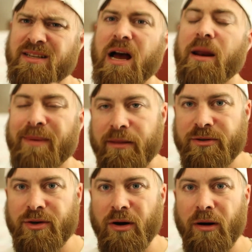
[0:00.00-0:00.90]
gotta be the
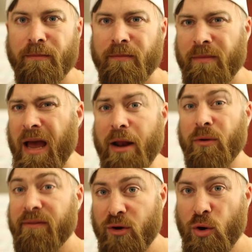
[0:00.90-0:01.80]
term. I
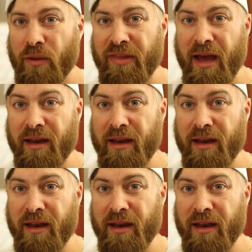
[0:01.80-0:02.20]
don't even know what that